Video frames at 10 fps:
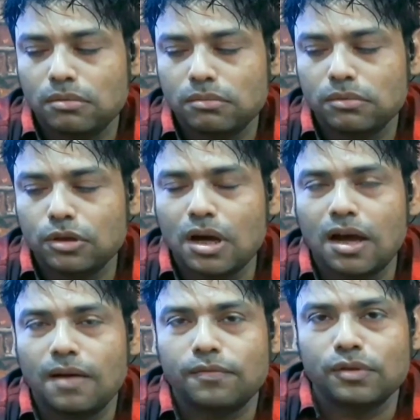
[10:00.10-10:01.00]
You
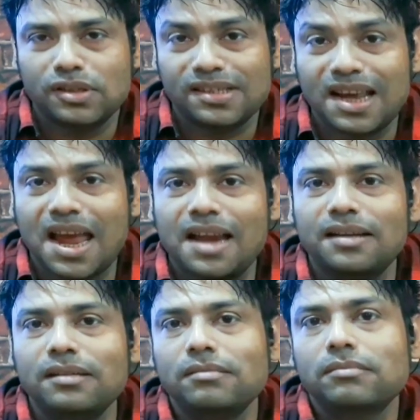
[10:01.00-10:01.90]
have to
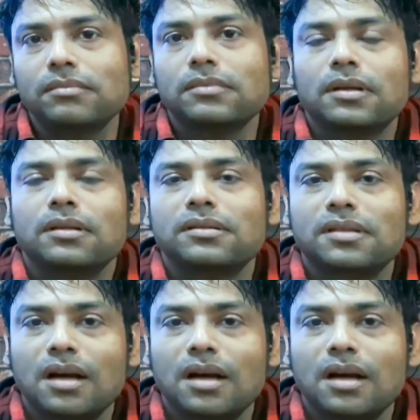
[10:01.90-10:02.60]
scan the